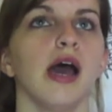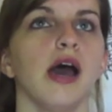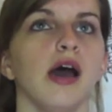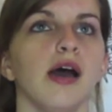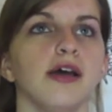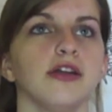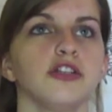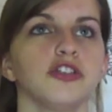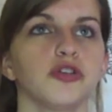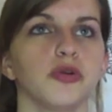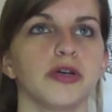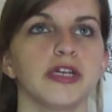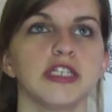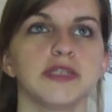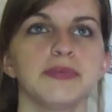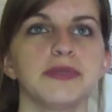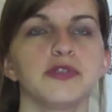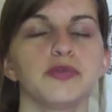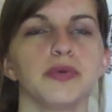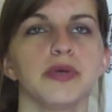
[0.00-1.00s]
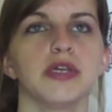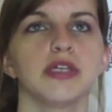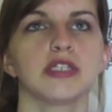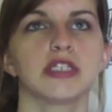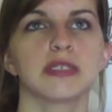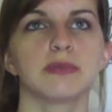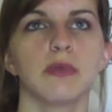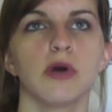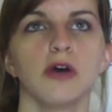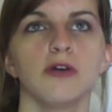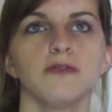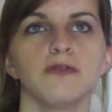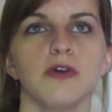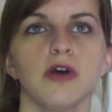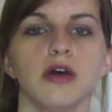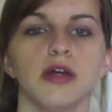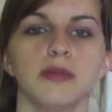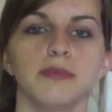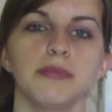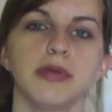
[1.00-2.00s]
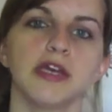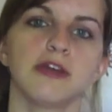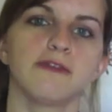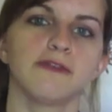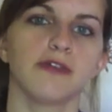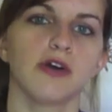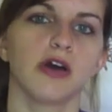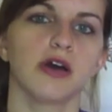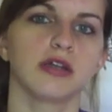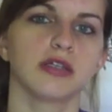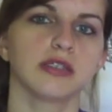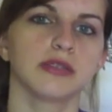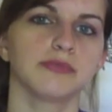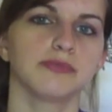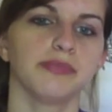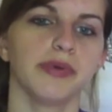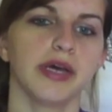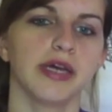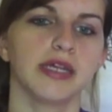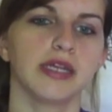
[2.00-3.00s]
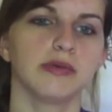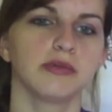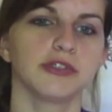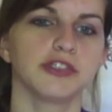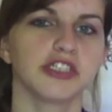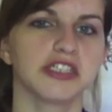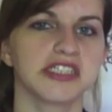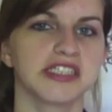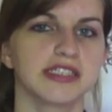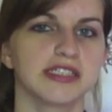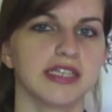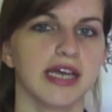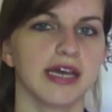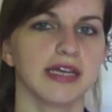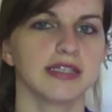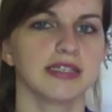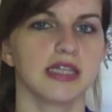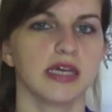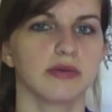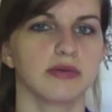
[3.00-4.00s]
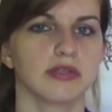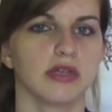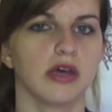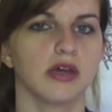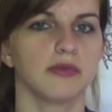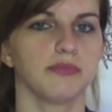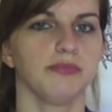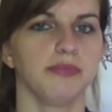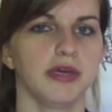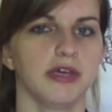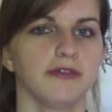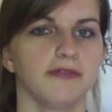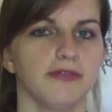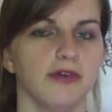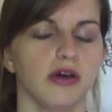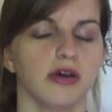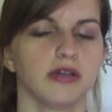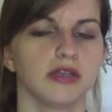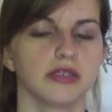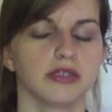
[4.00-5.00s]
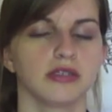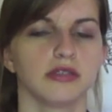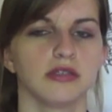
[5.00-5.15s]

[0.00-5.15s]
a choice between small font and big font, but it was just the test that was on big font,